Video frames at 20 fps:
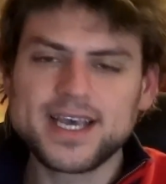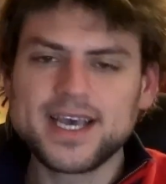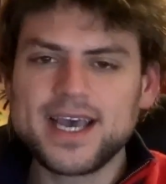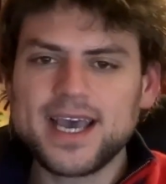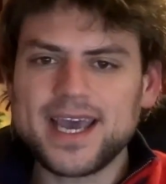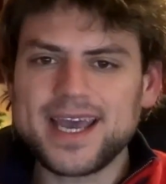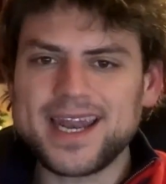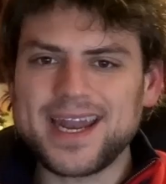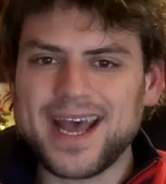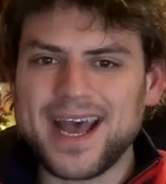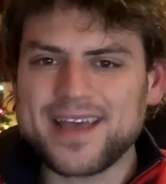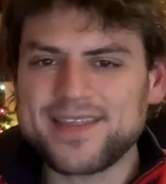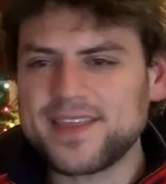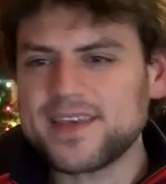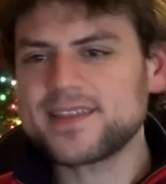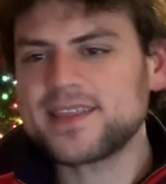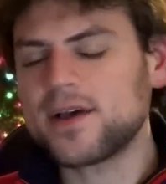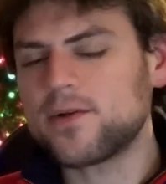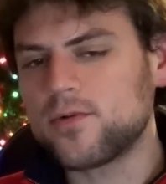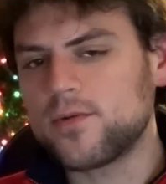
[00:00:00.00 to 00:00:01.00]
And I
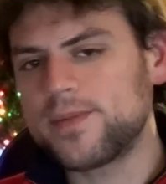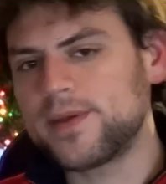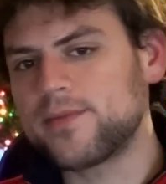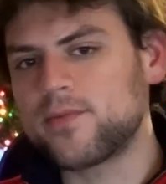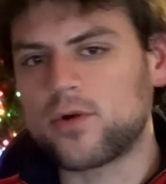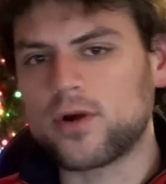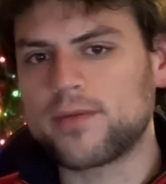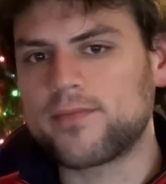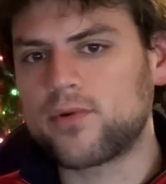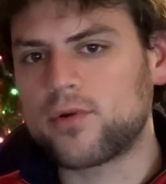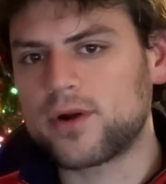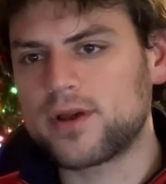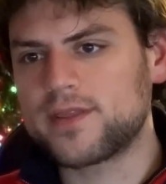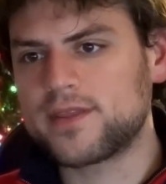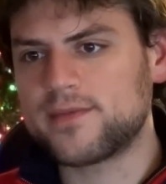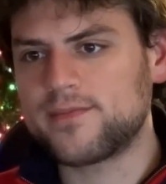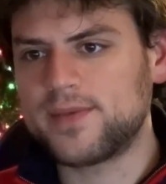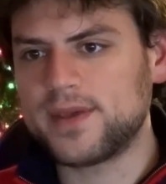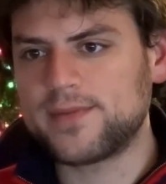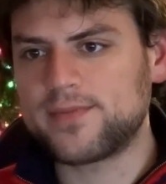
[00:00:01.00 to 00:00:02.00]
think that will be more important
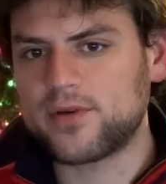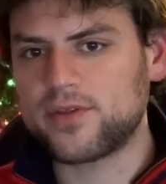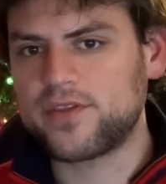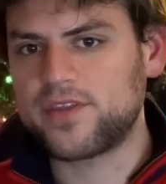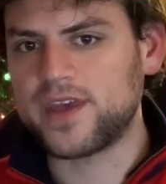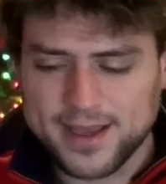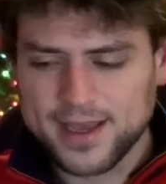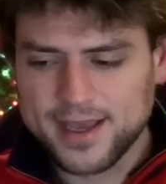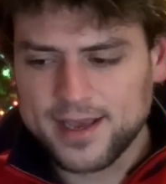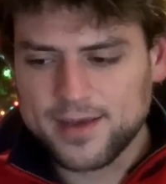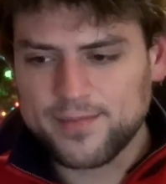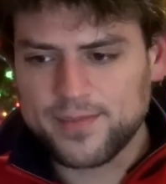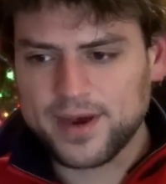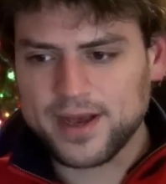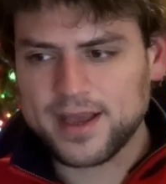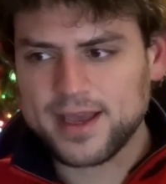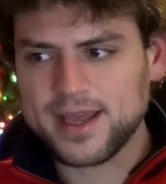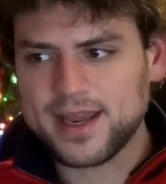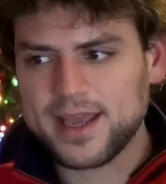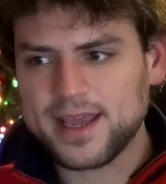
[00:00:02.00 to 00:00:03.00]
than people think. But
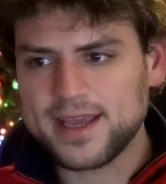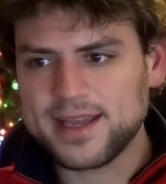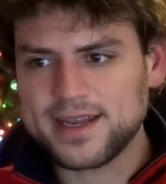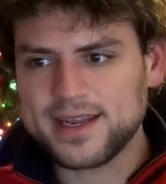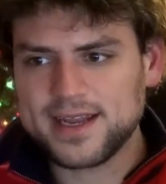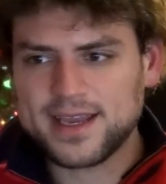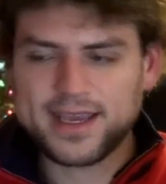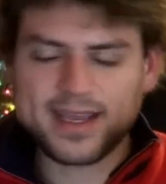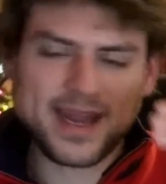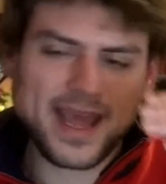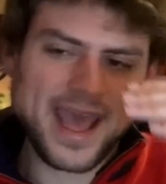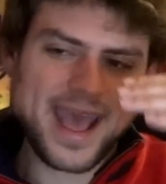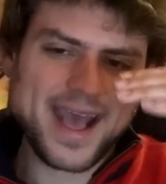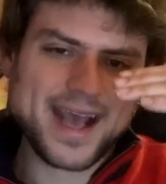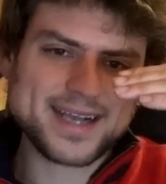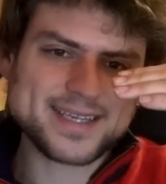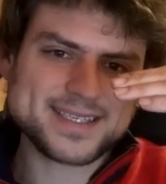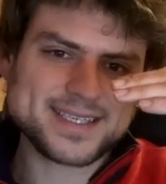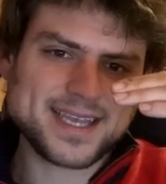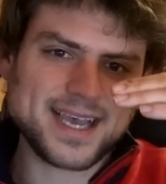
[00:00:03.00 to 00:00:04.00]
it, it, it
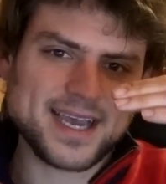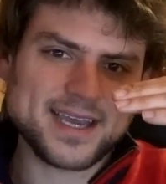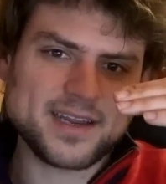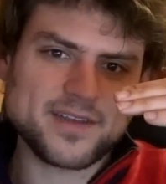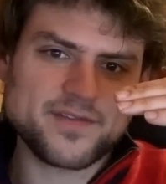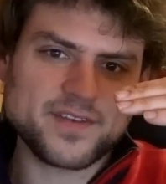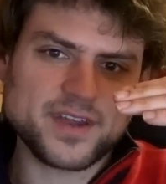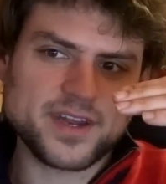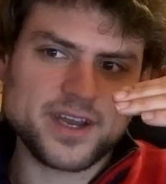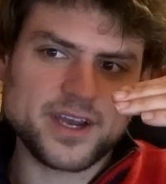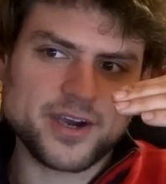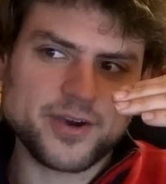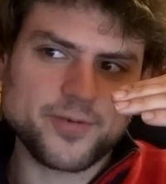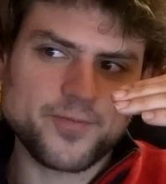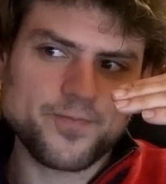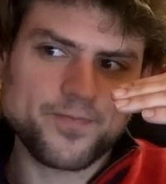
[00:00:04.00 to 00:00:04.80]
acts kind of, you know,